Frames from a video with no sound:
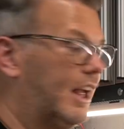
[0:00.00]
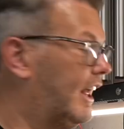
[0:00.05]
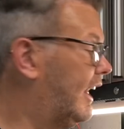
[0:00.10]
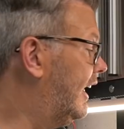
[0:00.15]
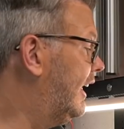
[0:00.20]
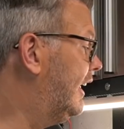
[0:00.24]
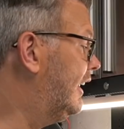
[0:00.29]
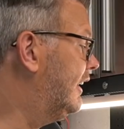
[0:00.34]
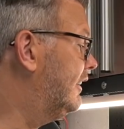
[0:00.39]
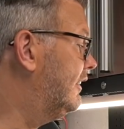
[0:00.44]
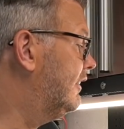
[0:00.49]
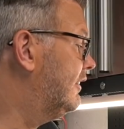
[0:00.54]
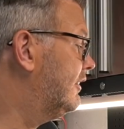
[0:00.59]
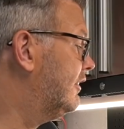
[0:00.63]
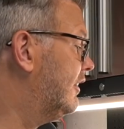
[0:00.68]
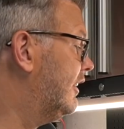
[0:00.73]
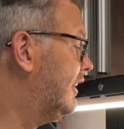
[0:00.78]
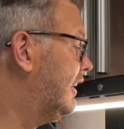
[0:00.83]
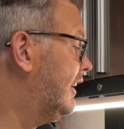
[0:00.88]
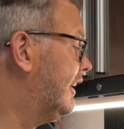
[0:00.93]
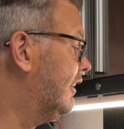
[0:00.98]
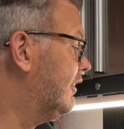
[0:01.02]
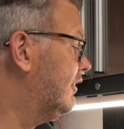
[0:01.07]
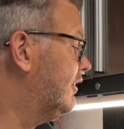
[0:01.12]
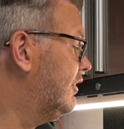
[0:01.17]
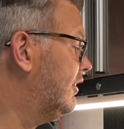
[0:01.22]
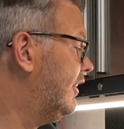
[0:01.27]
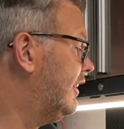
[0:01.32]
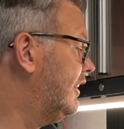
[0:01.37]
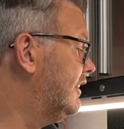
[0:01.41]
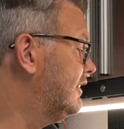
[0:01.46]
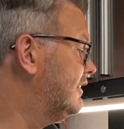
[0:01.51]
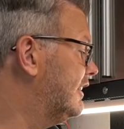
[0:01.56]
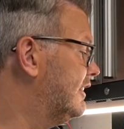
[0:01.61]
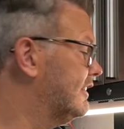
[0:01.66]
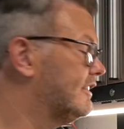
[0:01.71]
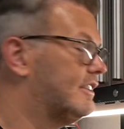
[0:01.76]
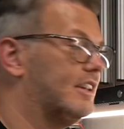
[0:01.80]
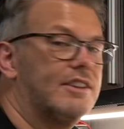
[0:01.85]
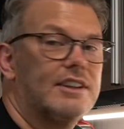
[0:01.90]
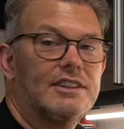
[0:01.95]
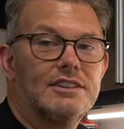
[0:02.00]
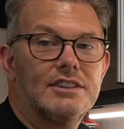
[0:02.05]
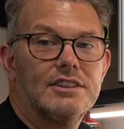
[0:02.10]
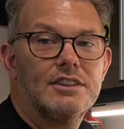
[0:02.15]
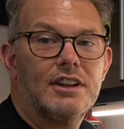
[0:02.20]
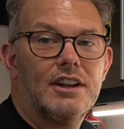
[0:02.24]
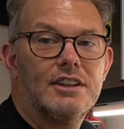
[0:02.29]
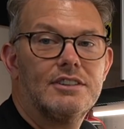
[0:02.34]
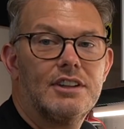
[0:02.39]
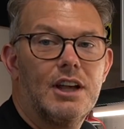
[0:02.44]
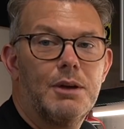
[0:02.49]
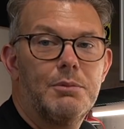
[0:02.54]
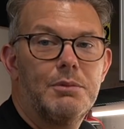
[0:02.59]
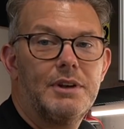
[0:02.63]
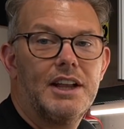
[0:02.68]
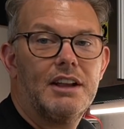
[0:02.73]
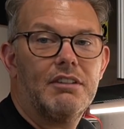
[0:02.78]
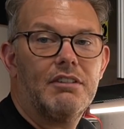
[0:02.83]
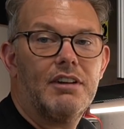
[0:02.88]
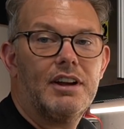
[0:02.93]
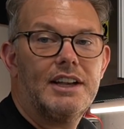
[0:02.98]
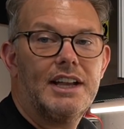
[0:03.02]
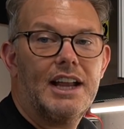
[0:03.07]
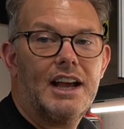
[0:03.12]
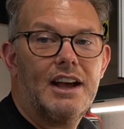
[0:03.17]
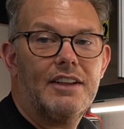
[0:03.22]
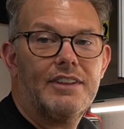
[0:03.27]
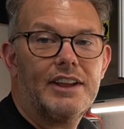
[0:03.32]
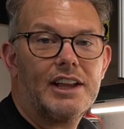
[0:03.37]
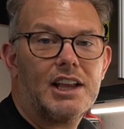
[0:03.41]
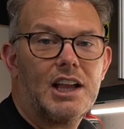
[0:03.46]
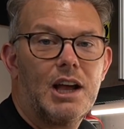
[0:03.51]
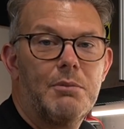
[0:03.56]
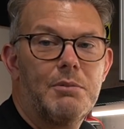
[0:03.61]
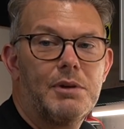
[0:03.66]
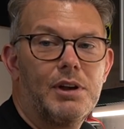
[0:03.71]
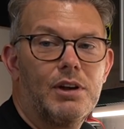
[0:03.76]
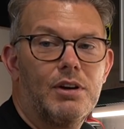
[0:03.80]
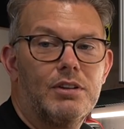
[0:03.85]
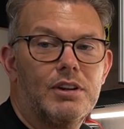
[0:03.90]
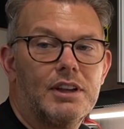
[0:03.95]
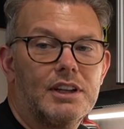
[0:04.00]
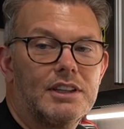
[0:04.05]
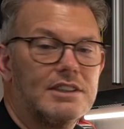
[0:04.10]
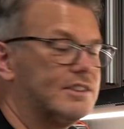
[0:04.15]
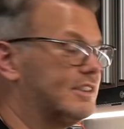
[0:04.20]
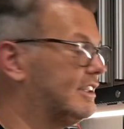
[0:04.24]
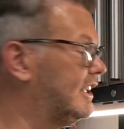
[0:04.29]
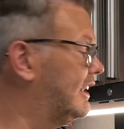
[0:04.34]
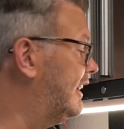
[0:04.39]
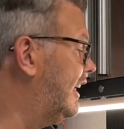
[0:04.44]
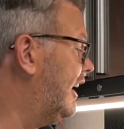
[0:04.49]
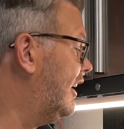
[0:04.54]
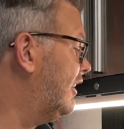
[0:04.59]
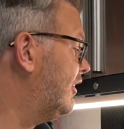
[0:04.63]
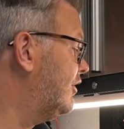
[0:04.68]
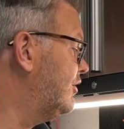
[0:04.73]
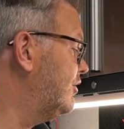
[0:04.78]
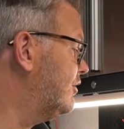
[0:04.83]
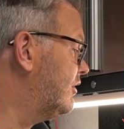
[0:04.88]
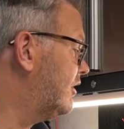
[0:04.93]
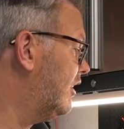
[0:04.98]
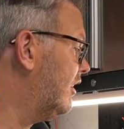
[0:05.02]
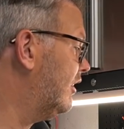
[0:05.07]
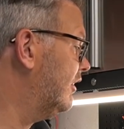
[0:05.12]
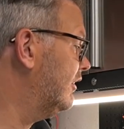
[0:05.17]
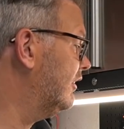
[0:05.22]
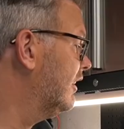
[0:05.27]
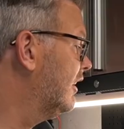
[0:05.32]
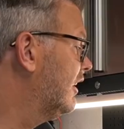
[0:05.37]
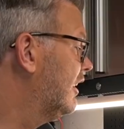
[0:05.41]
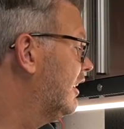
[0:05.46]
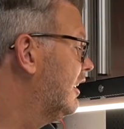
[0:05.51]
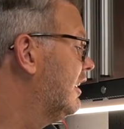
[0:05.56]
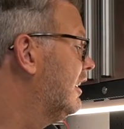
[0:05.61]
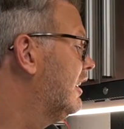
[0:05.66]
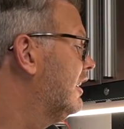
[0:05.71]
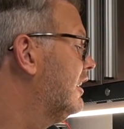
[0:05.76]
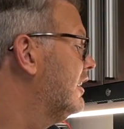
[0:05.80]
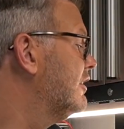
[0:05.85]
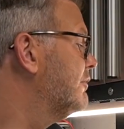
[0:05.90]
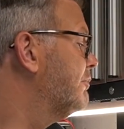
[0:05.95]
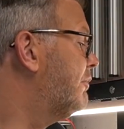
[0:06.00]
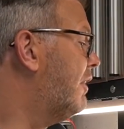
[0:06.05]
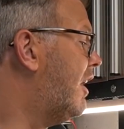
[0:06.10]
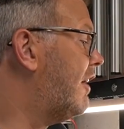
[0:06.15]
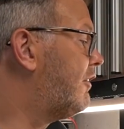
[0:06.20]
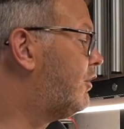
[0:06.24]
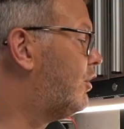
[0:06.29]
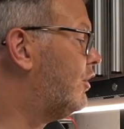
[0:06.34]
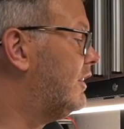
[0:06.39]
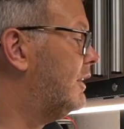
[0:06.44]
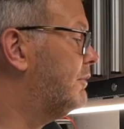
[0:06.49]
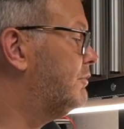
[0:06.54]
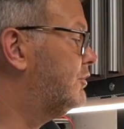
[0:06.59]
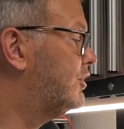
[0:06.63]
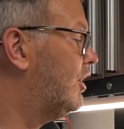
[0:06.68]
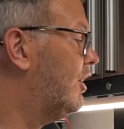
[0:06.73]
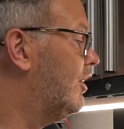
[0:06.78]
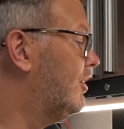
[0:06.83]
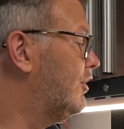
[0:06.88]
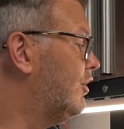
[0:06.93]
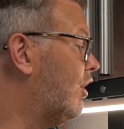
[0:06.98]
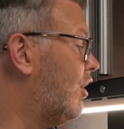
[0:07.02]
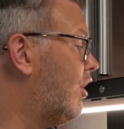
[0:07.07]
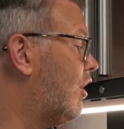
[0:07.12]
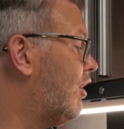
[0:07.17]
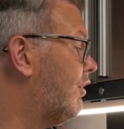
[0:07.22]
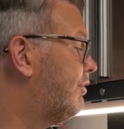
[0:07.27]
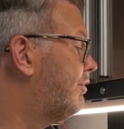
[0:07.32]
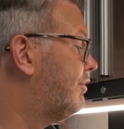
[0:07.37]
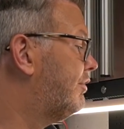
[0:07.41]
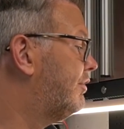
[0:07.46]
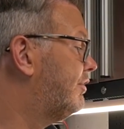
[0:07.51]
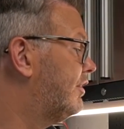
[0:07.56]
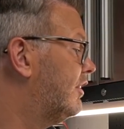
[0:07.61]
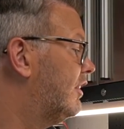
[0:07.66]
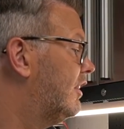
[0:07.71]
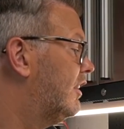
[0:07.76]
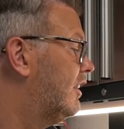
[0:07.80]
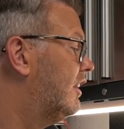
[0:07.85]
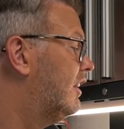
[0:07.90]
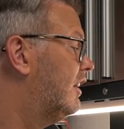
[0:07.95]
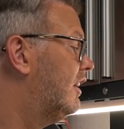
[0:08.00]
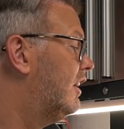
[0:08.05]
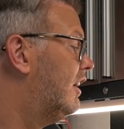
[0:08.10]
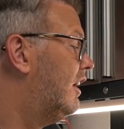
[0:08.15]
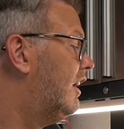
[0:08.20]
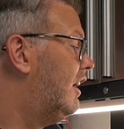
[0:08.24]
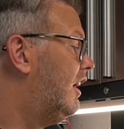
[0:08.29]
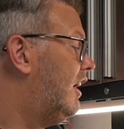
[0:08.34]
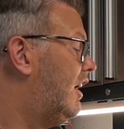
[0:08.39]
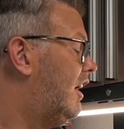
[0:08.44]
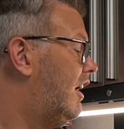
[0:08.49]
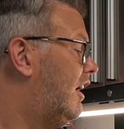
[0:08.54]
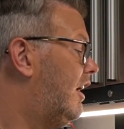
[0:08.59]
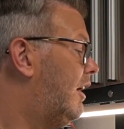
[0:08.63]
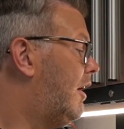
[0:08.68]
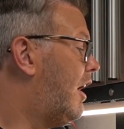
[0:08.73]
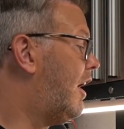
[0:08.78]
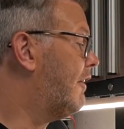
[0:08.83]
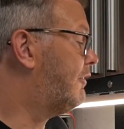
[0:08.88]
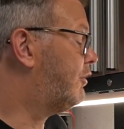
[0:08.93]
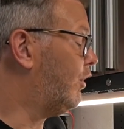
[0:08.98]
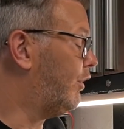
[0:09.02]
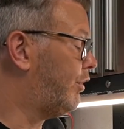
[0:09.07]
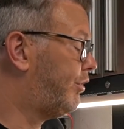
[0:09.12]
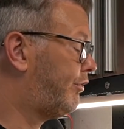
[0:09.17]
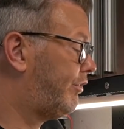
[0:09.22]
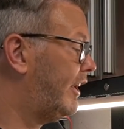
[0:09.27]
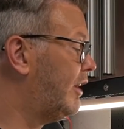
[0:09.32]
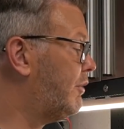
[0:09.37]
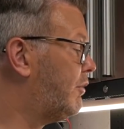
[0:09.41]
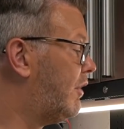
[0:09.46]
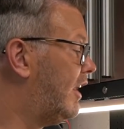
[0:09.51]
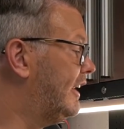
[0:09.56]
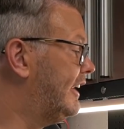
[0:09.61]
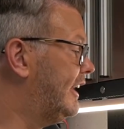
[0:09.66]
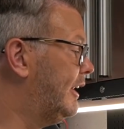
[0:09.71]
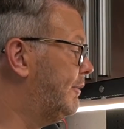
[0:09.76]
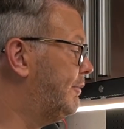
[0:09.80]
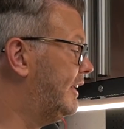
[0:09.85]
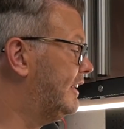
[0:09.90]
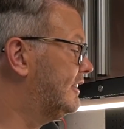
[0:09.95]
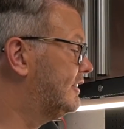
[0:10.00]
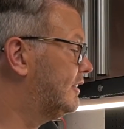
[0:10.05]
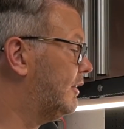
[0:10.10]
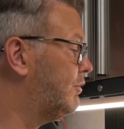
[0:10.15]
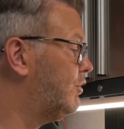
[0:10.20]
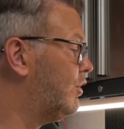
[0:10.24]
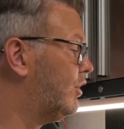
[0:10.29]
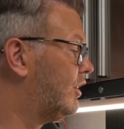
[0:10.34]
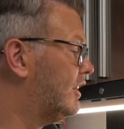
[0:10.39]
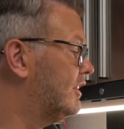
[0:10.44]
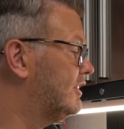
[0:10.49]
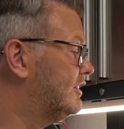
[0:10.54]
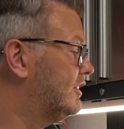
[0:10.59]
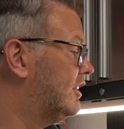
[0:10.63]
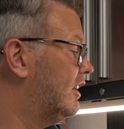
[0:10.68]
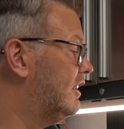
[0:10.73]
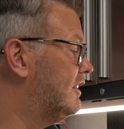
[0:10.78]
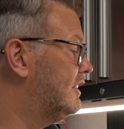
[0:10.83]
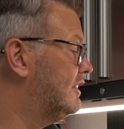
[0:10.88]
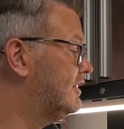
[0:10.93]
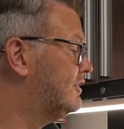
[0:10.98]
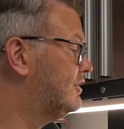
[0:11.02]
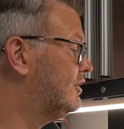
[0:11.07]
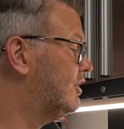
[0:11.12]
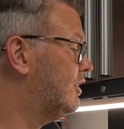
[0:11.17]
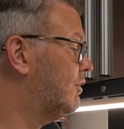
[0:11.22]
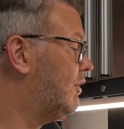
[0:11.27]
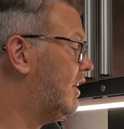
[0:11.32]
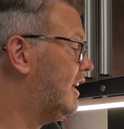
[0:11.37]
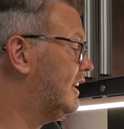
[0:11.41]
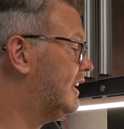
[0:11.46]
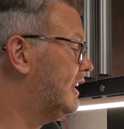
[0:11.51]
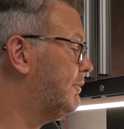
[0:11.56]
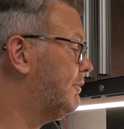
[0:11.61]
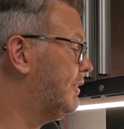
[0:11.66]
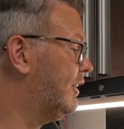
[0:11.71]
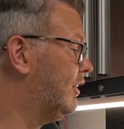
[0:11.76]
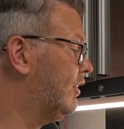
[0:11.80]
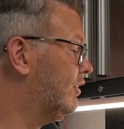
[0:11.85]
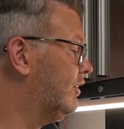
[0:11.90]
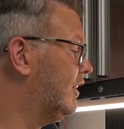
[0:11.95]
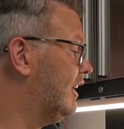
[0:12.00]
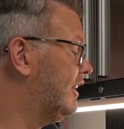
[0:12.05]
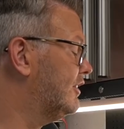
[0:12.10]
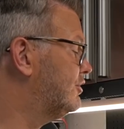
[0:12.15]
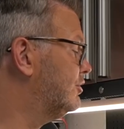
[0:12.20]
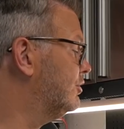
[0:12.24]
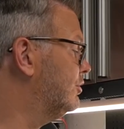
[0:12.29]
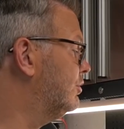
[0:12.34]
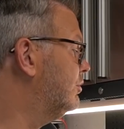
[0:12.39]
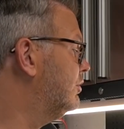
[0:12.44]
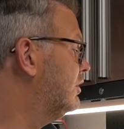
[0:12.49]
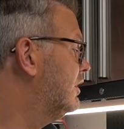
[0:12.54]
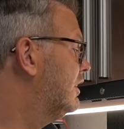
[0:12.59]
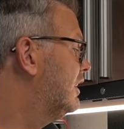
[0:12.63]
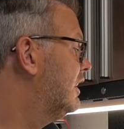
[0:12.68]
And hang on, night intensity, I think it's night time in here right now, and they're coming on. I can see that. I know you can't, but I've got them turned off. I've got 3-wire dimming, so I'm not going to turn this 2-wire dimming on at all.